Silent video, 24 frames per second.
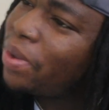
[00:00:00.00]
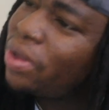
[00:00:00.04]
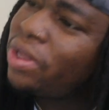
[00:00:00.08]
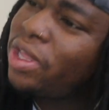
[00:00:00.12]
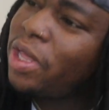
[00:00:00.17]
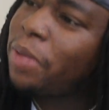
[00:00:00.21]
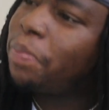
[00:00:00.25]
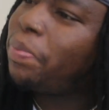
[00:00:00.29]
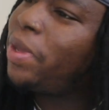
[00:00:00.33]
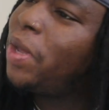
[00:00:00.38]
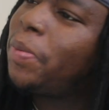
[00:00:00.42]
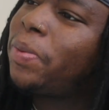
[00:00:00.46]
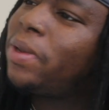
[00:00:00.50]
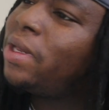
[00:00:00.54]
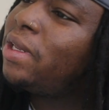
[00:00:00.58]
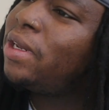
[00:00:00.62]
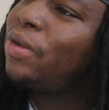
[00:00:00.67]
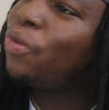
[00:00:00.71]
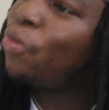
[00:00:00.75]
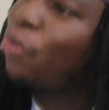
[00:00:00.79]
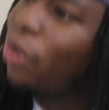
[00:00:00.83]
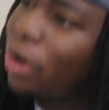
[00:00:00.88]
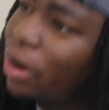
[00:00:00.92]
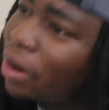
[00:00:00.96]
billion people in
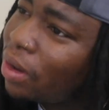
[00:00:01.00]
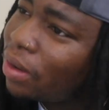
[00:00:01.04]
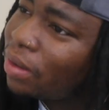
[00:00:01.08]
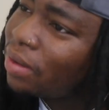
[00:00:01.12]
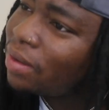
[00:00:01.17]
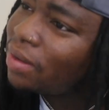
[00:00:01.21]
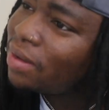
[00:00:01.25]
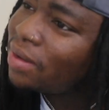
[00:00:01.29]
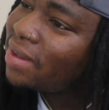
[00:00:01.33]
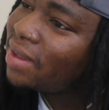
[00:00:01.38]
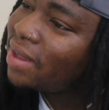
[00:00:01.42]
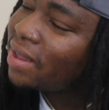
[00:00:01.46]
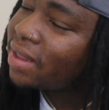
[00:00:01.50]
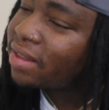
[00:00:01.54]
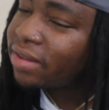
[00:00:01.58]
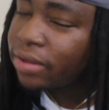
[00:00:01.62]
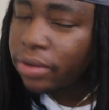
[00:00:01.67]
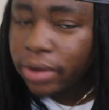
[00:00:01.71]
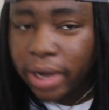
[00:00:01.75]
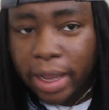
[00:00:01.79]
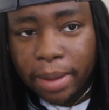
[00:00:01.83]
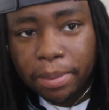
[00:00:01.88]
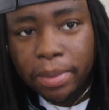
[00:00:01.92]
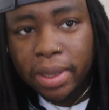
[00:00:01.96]
the world?
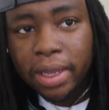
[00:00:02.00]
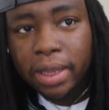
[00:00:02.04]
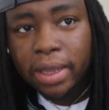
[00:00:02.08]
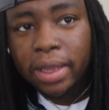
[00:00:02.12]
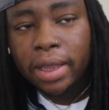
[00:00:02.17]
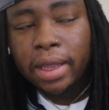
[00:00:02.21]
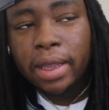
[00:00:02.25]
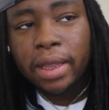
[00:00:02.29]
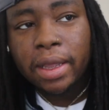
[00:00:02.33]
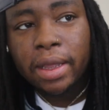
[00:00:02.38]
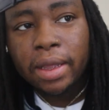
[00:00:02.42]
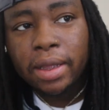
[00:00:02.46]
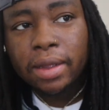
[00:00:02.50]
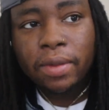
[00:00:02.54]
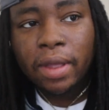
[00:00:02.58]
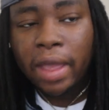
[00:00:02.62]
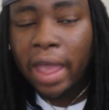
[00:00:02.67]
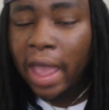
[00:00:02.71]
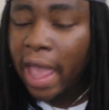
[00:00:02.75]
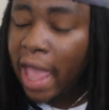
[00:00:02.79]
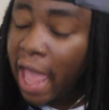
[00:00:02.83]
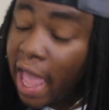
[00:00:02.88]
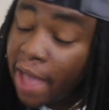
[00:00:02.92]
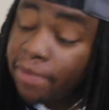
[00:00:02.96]
So that means
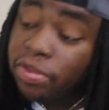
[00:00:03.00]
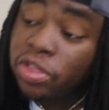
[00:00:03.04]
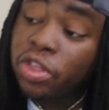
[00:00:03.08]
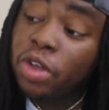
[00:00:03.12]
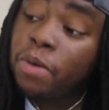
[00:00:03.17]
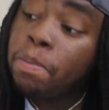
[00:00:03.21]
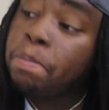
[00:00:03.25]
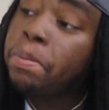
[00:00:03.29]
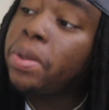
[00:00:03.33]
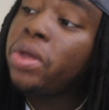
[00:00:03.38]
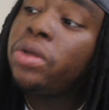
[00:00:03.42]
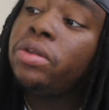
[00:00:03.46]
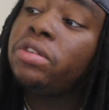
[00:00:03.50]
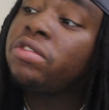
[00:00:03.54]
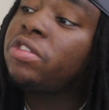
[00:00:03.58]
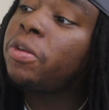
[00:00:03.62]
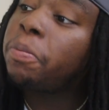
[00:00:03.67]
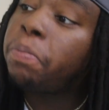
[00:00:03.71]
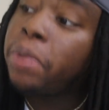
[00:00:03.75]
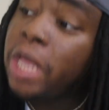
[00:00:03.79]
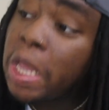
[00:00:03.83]
half them billions of